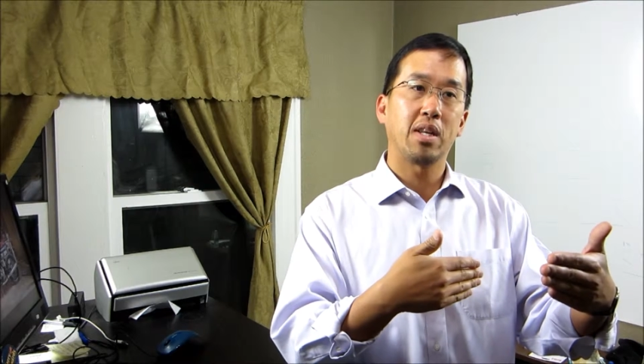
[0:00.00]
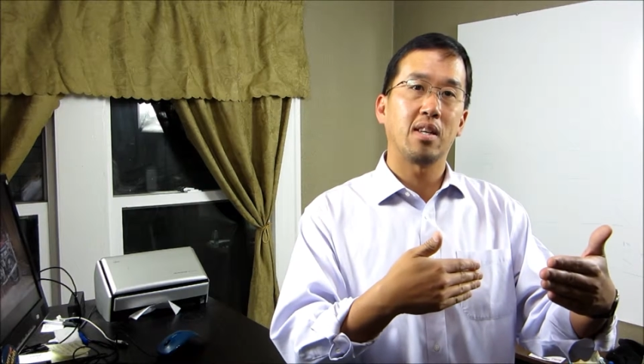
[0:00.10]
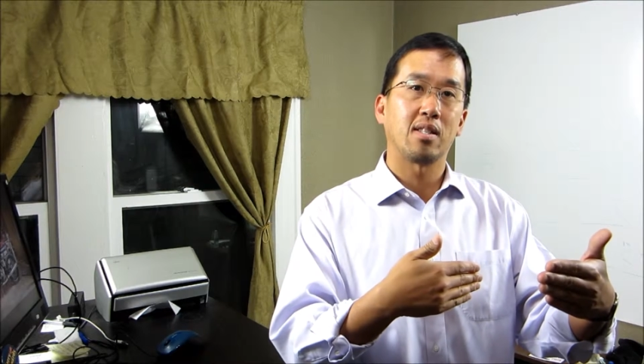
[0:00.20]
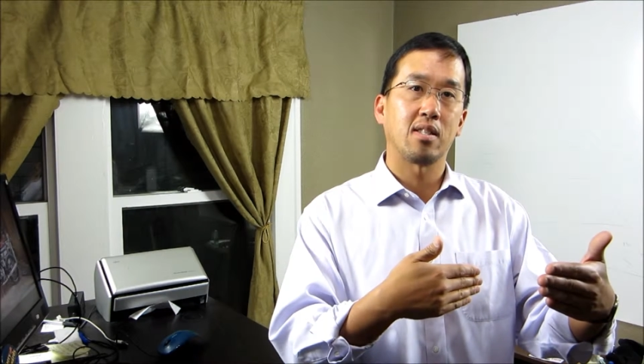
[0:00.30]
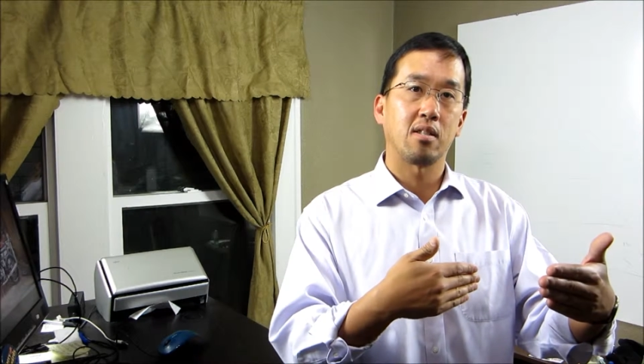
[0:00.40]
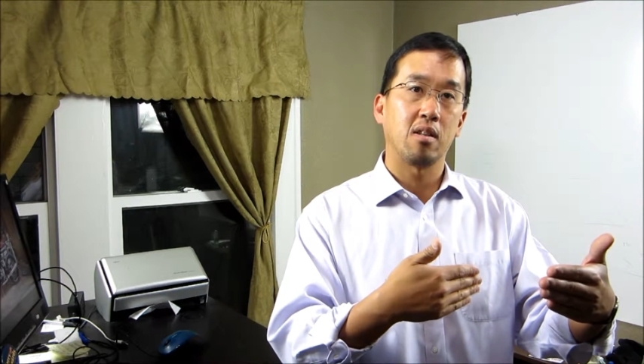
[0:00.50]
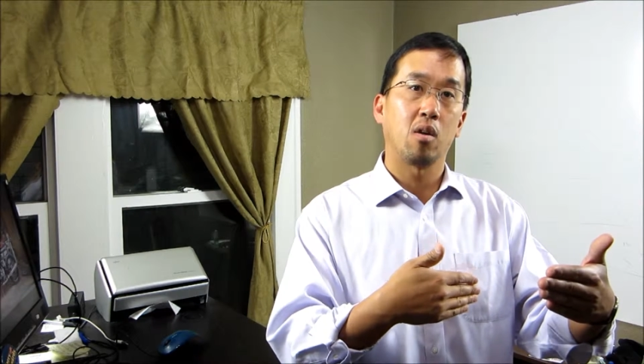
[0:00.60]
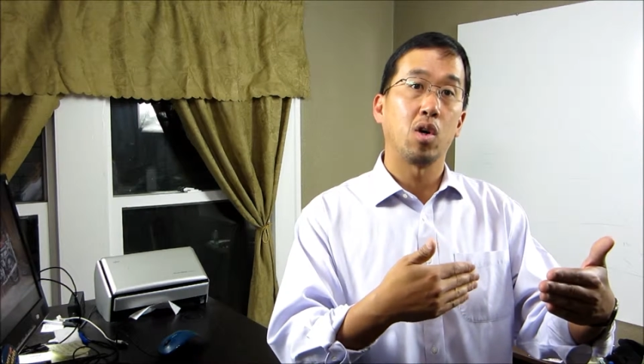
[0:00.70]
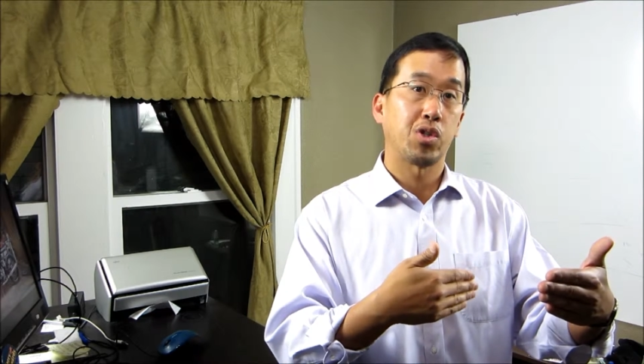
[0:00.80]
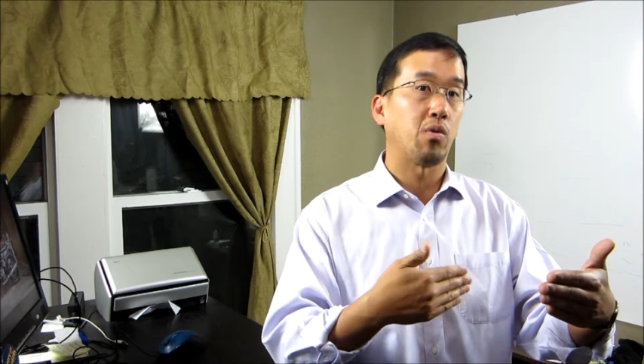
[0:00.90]
but it's
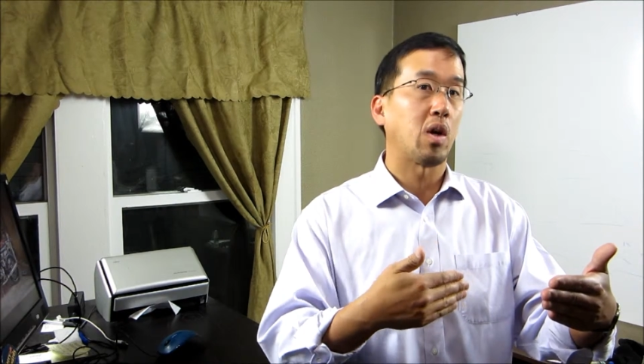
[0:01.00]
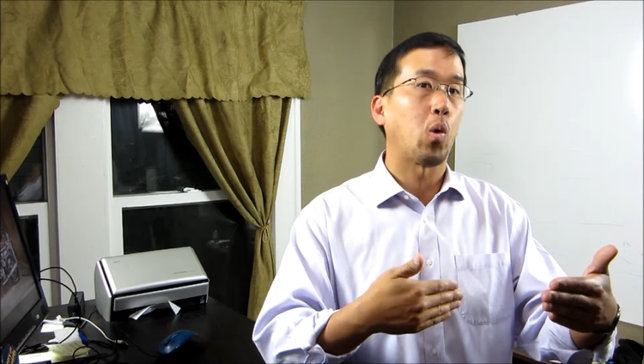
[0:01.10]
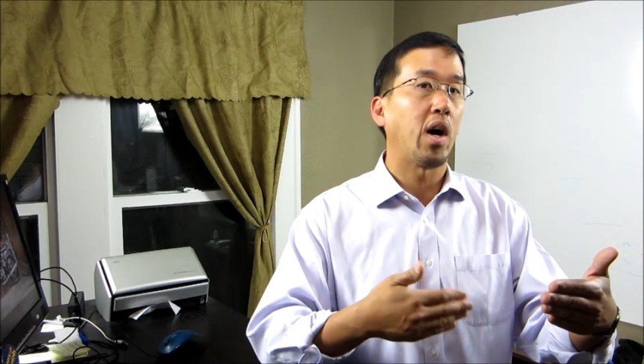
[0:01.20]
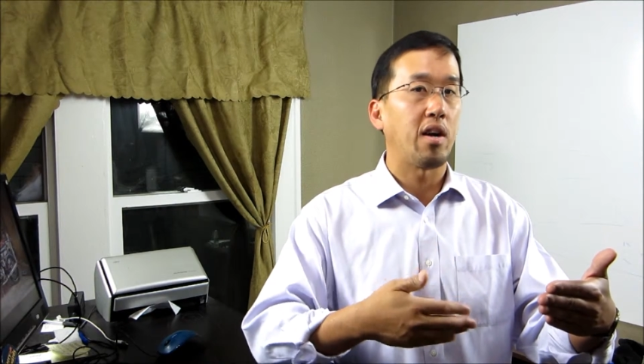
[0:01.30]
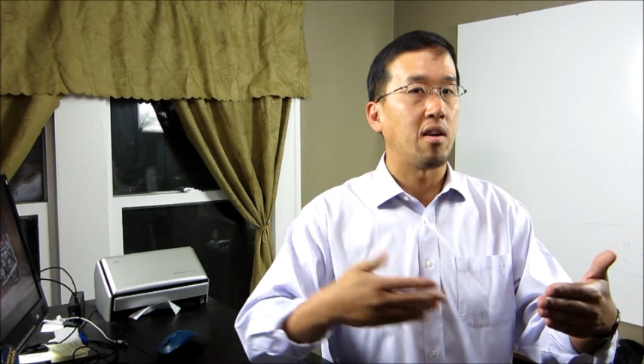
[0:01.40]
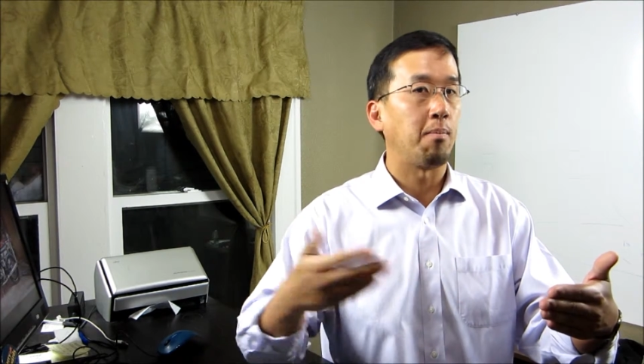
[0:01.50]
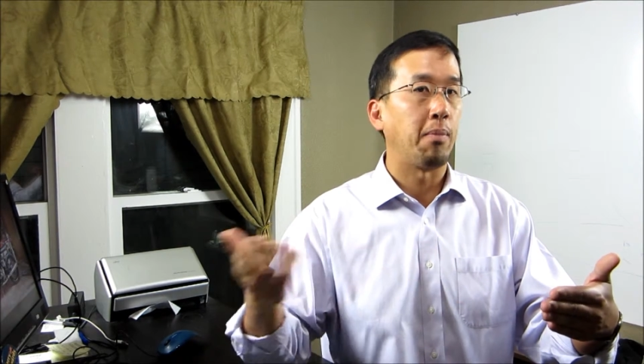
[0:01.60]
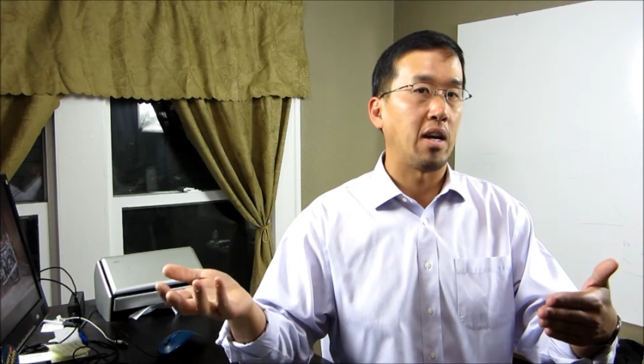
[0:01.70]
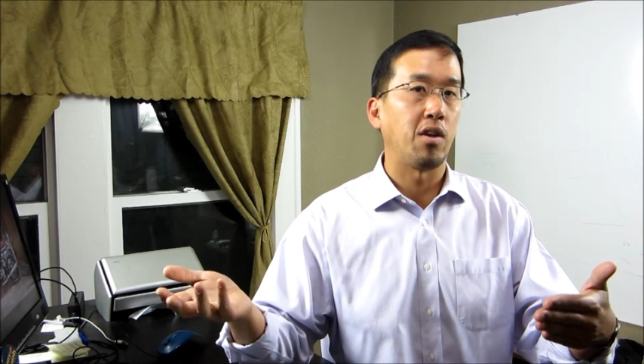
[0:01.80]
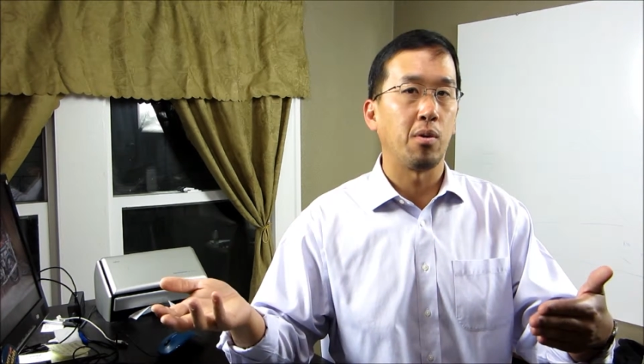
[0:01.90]
also required
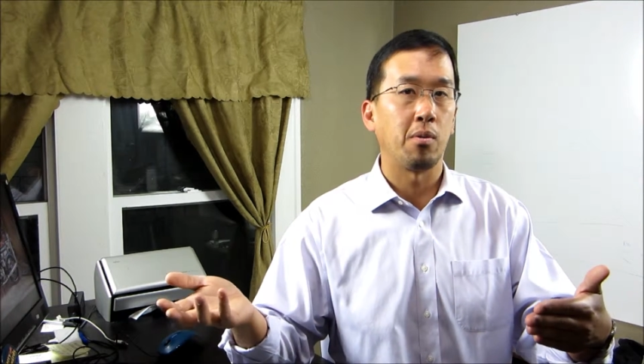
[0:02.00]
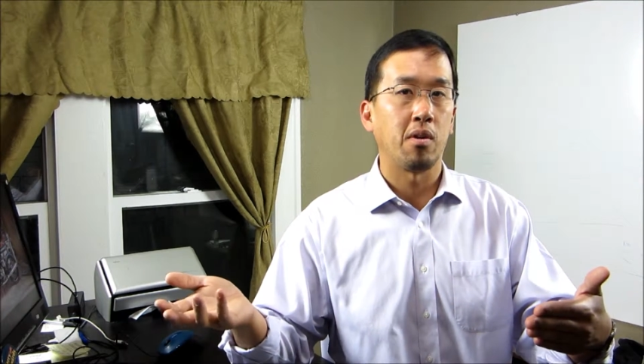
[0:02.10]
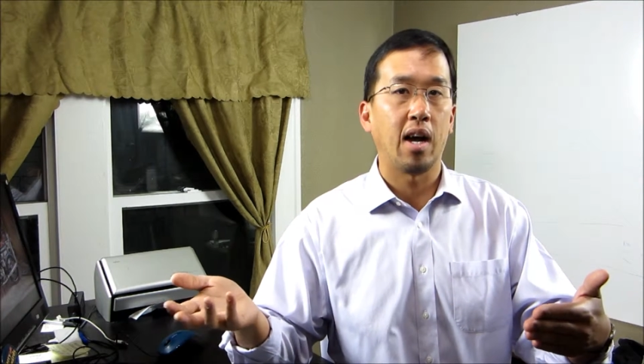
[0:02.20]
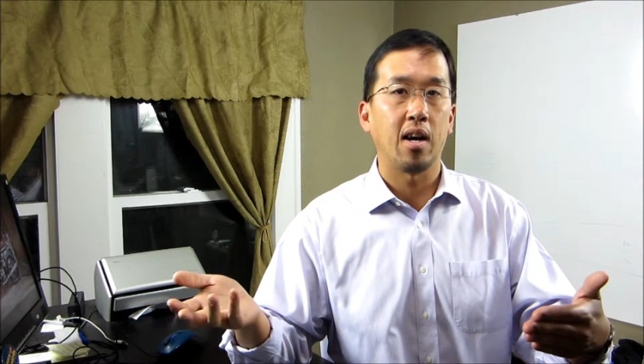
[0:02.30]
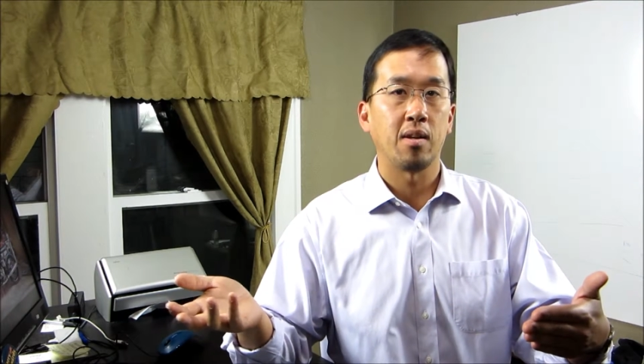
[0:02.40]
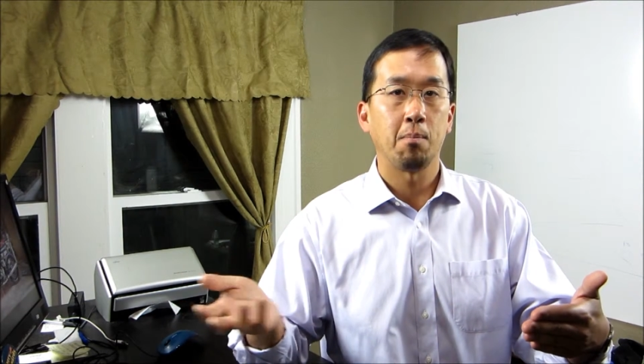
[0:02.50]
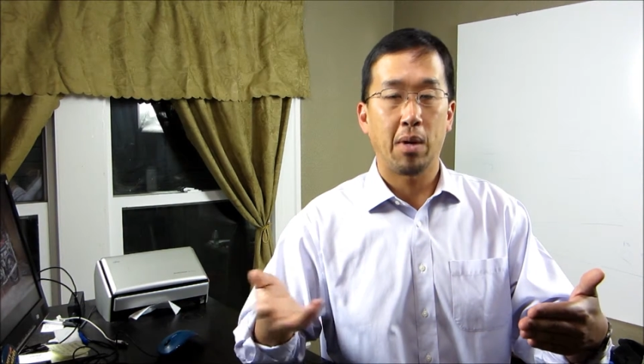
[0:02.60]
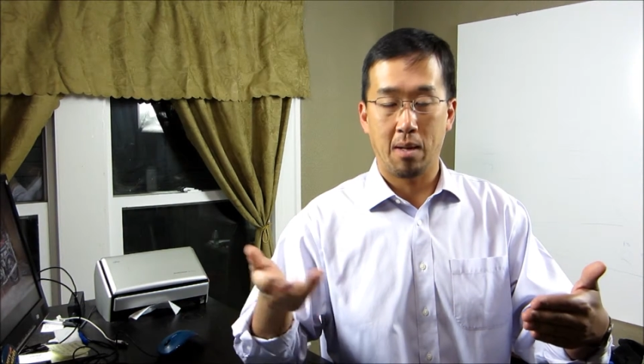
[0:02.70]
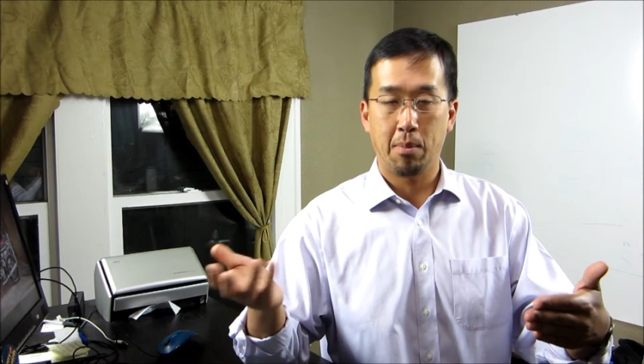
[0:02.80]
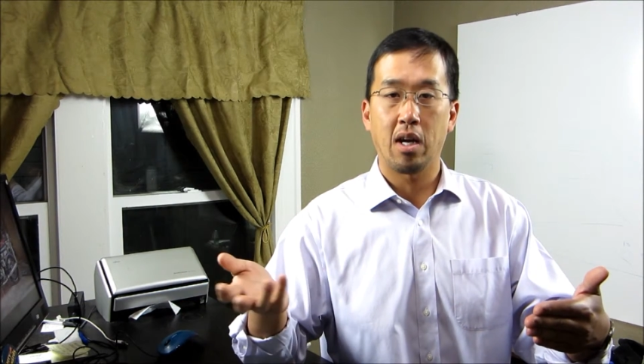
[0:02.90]
by other
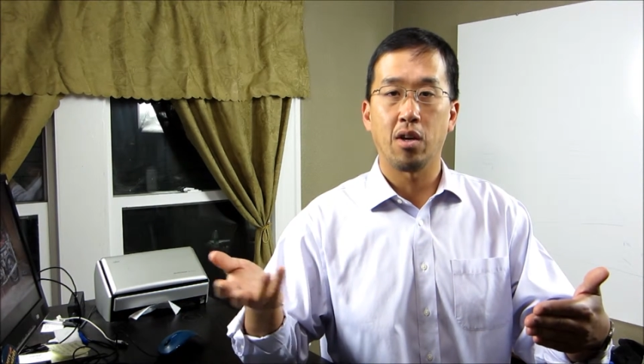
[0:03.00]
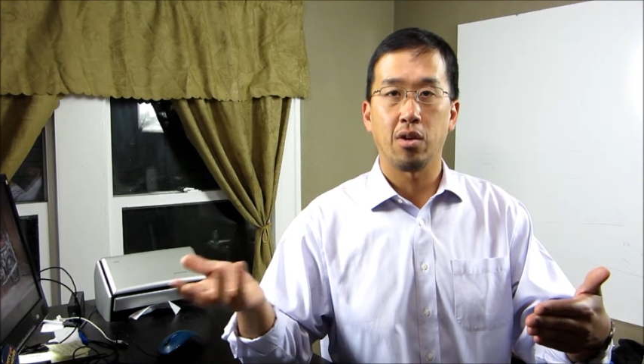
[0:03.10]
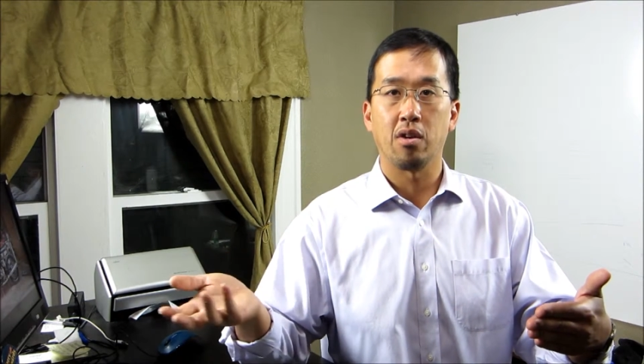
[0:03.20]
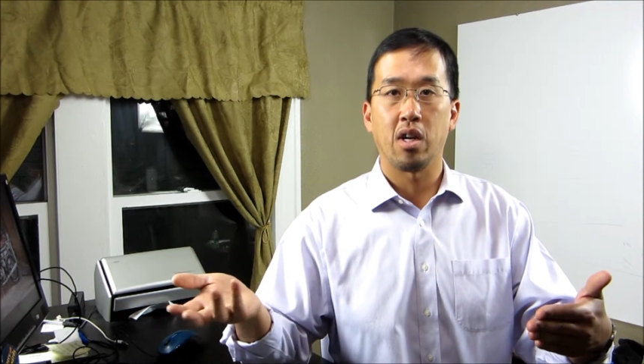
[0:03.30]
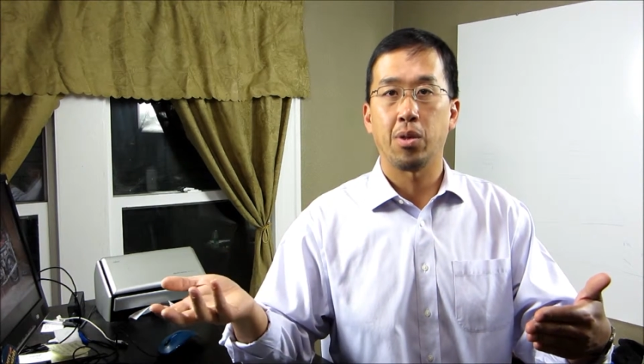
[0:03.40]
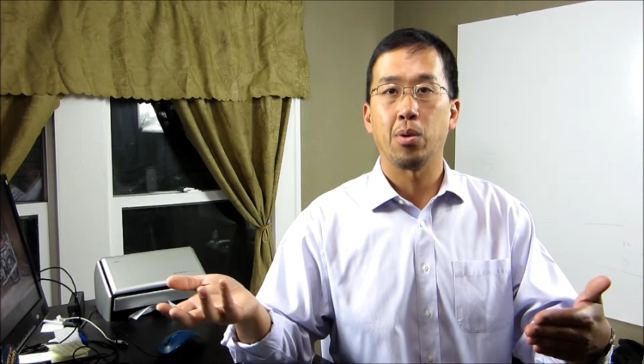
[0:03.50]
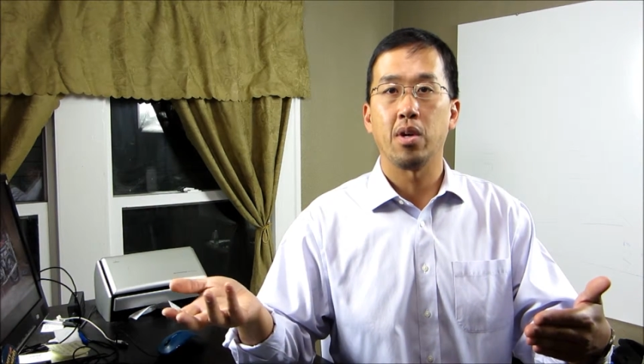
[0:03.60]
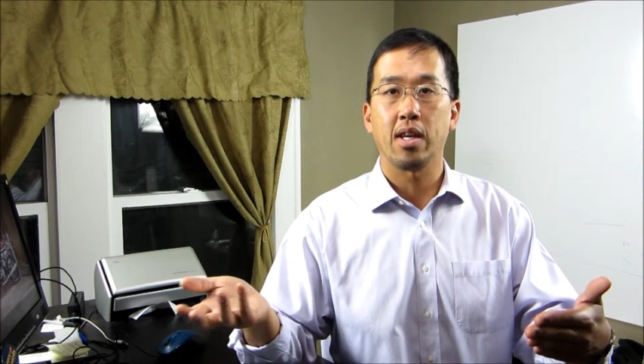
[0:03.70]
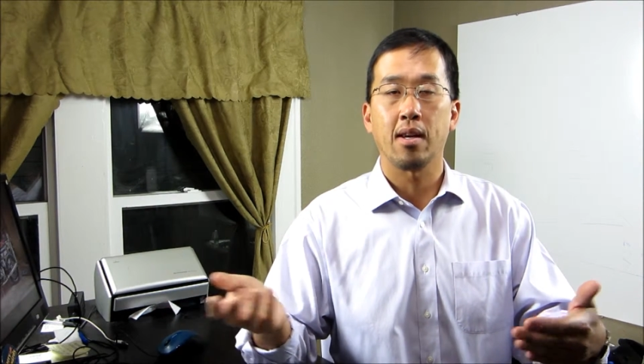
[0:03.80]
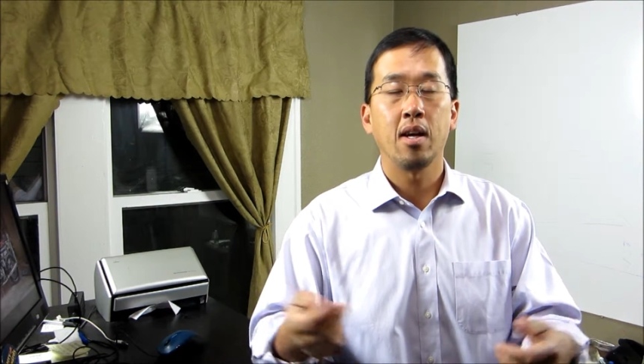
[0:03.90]
other
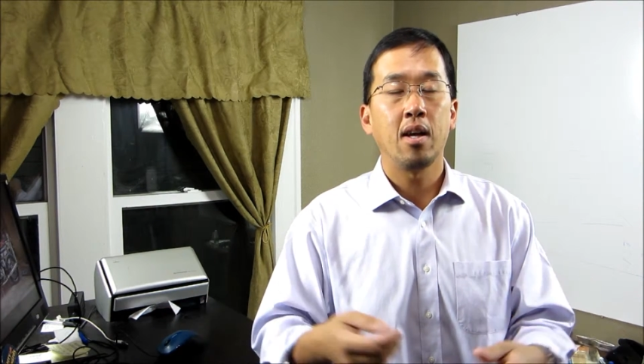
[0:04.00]
authority.